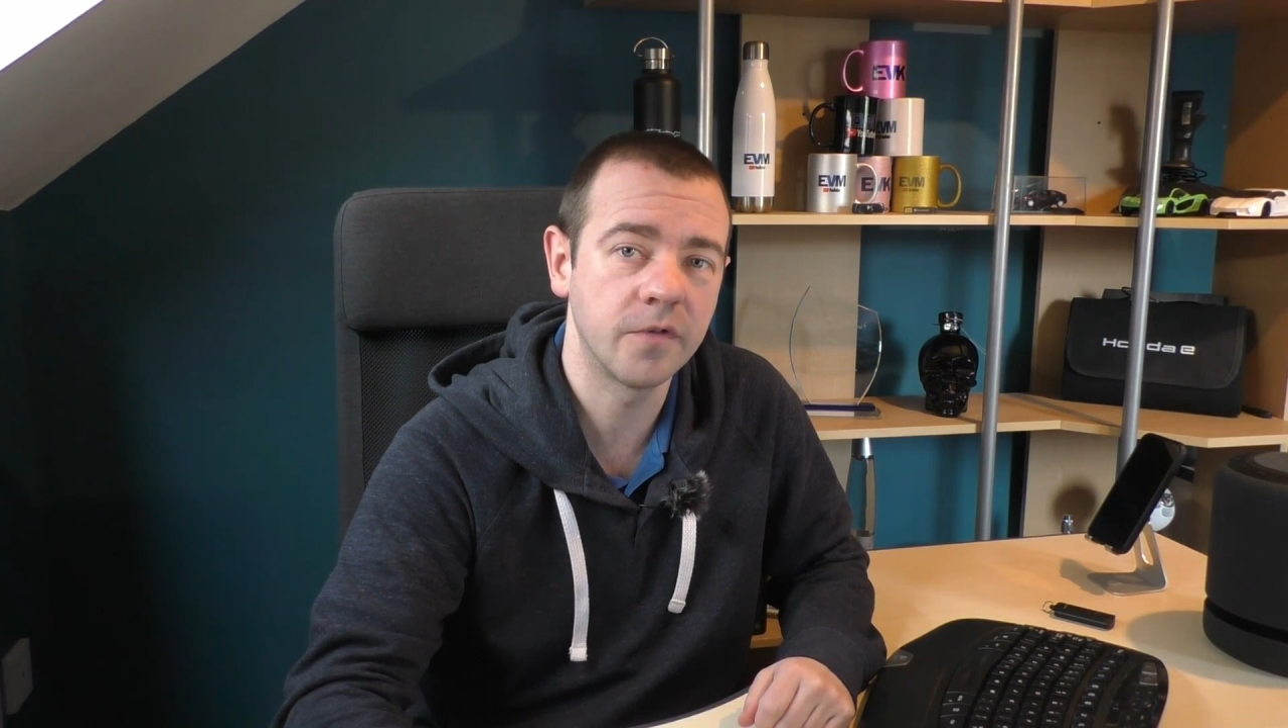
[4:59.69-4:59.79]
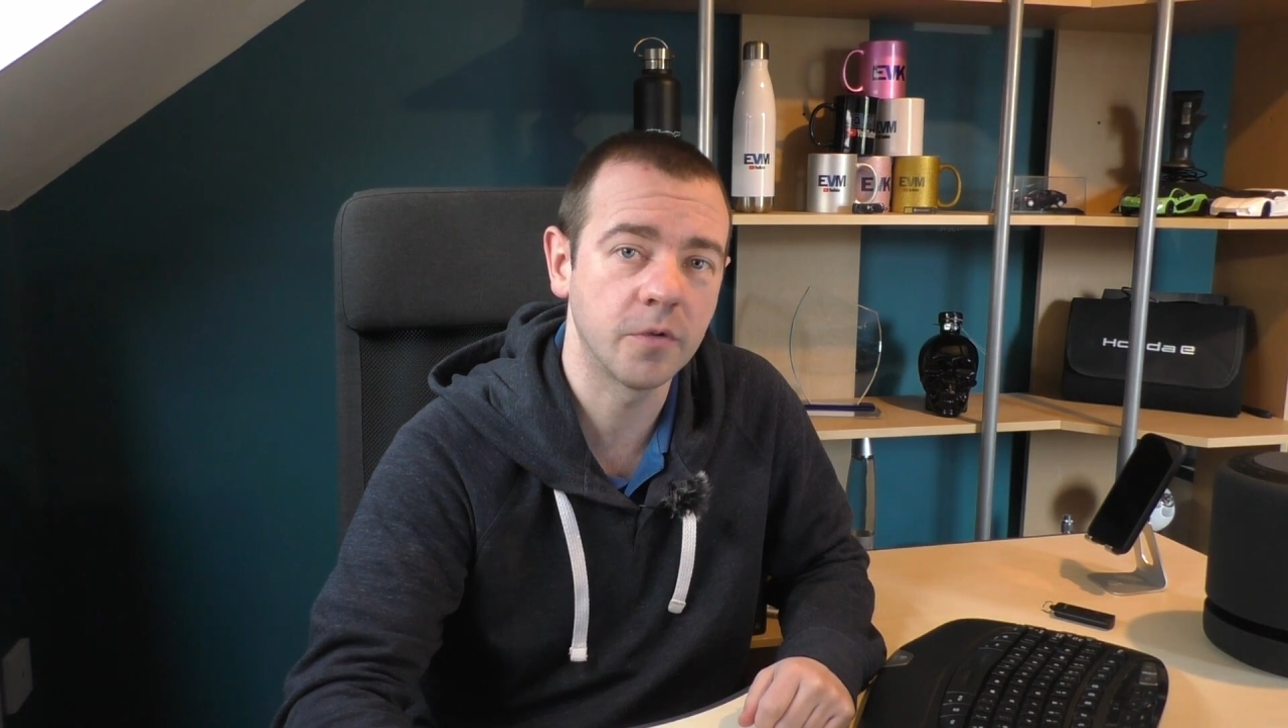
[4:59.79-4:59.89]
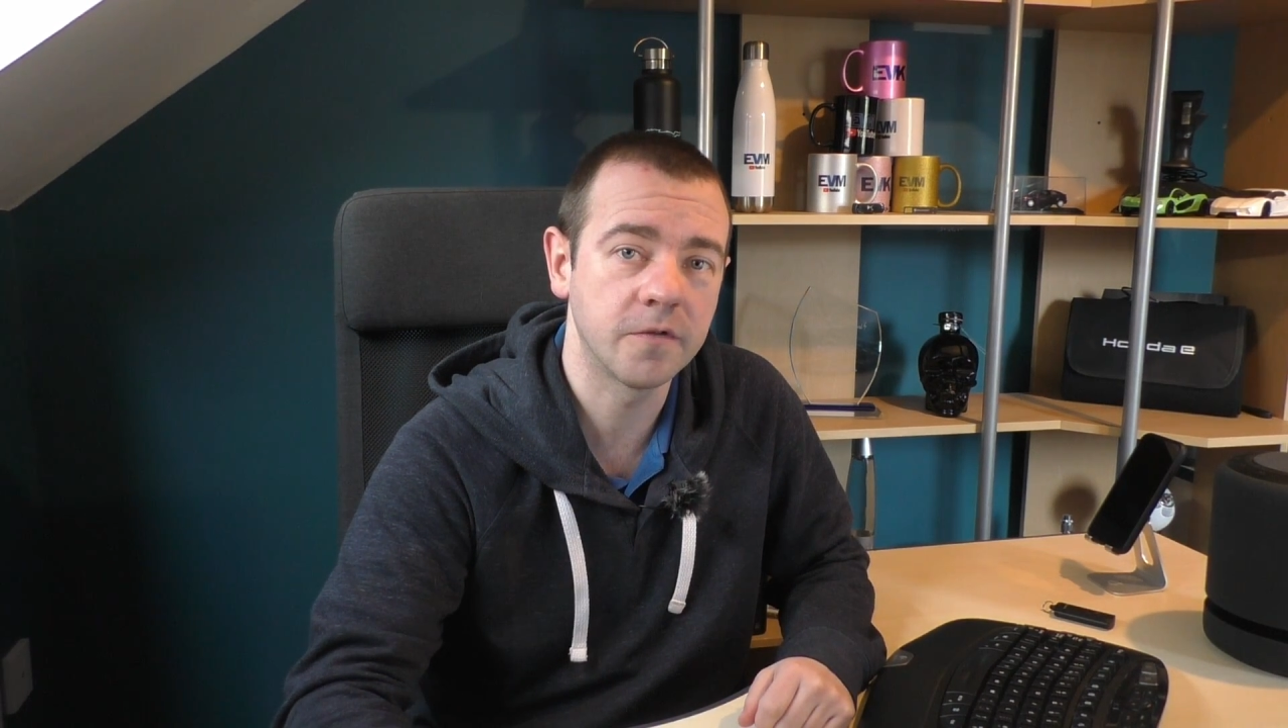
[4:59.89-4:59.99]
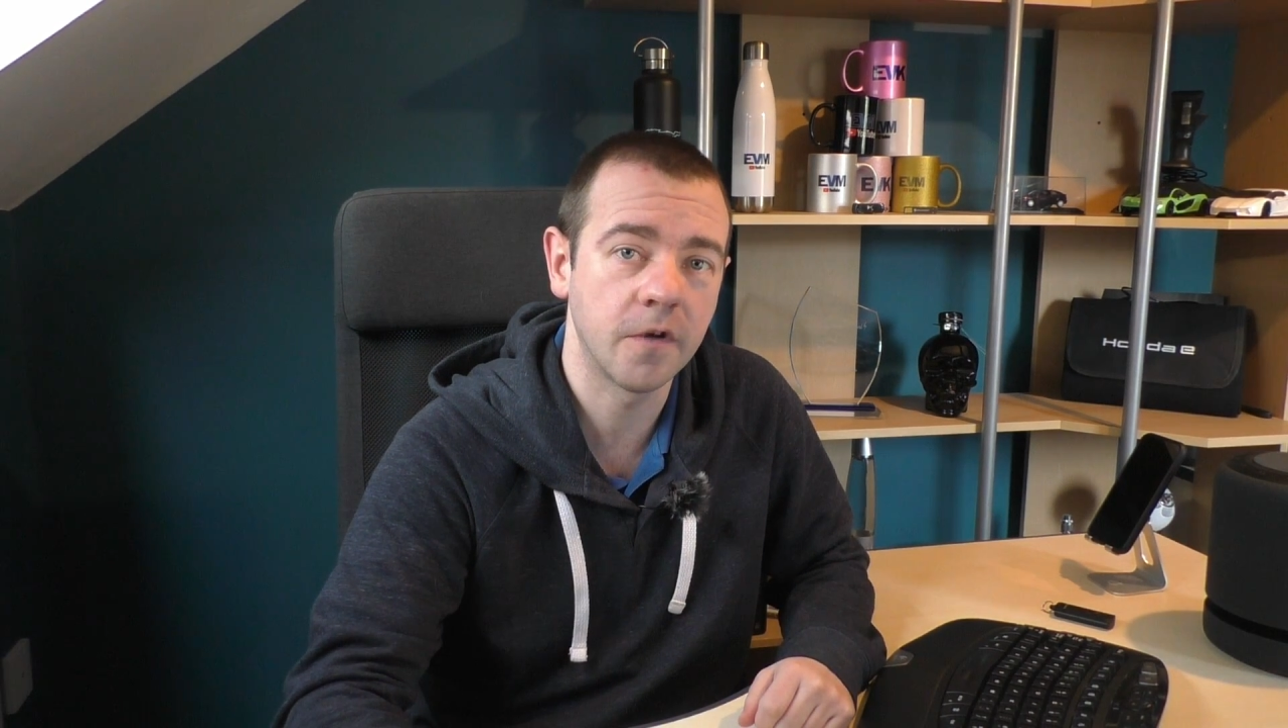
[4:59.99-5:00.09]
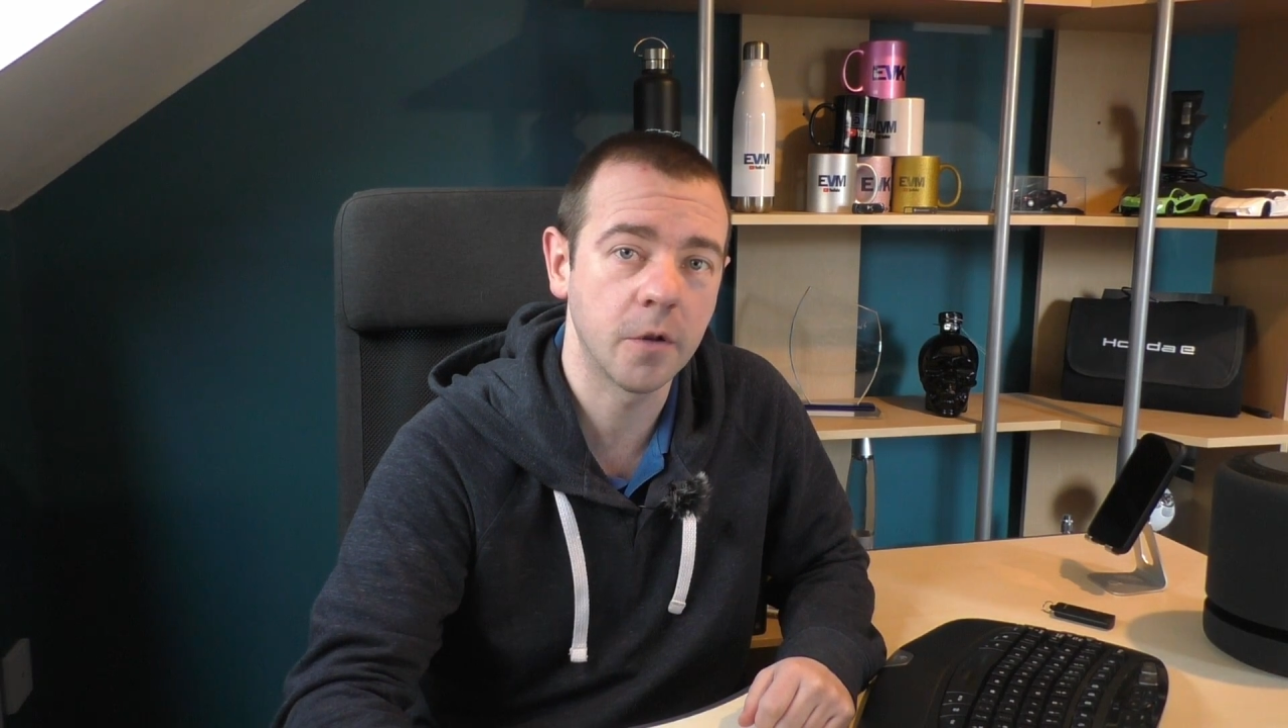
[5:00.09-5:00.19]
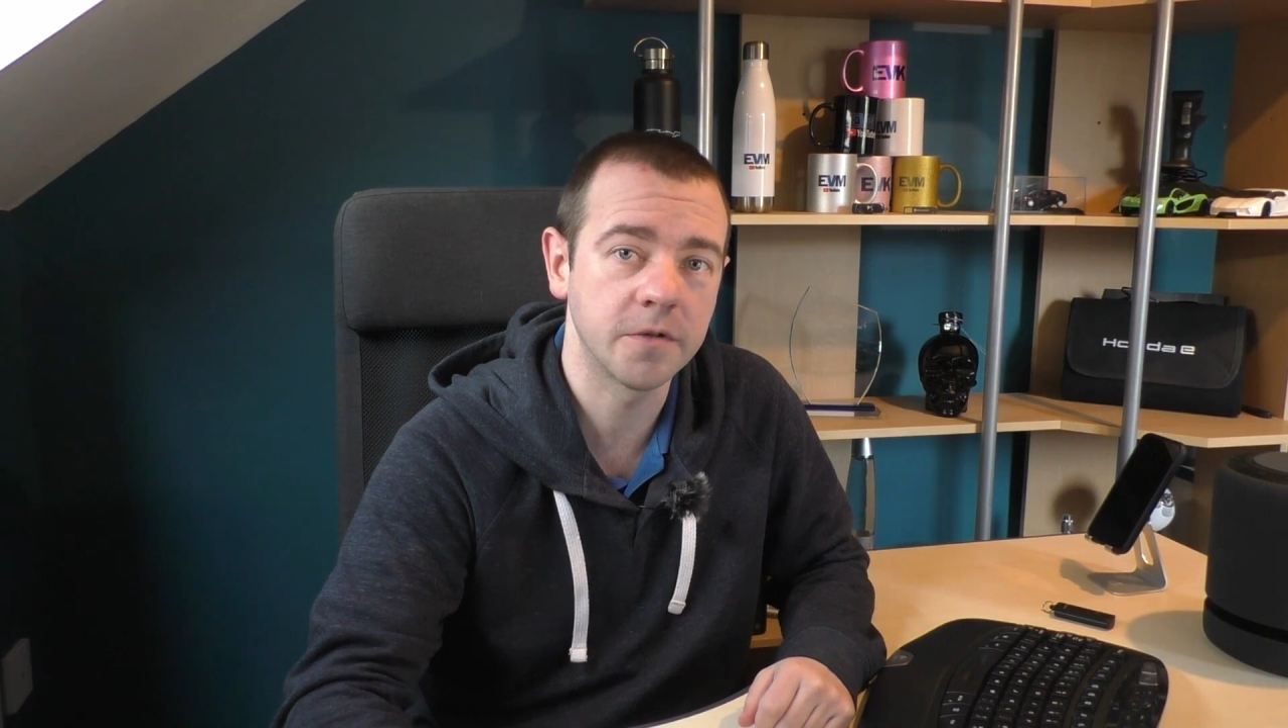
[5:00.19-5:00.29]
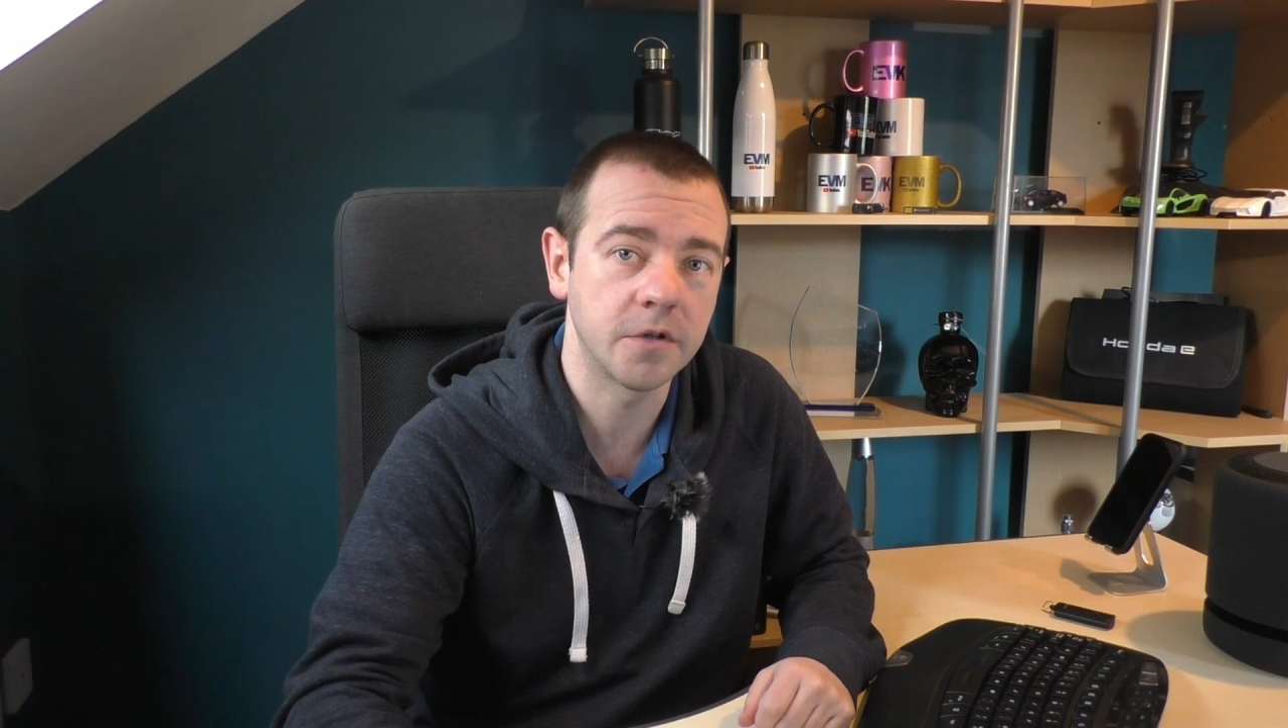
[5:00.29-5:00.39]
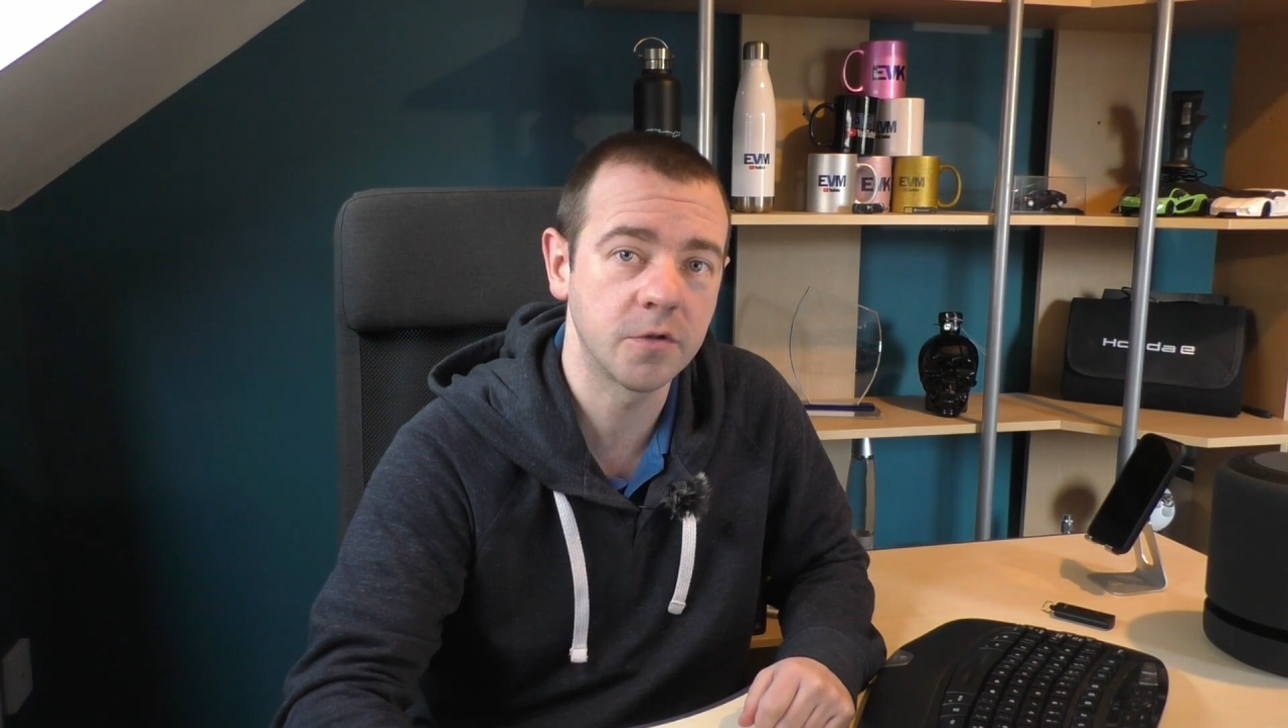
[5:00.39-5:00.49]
if you want to follow us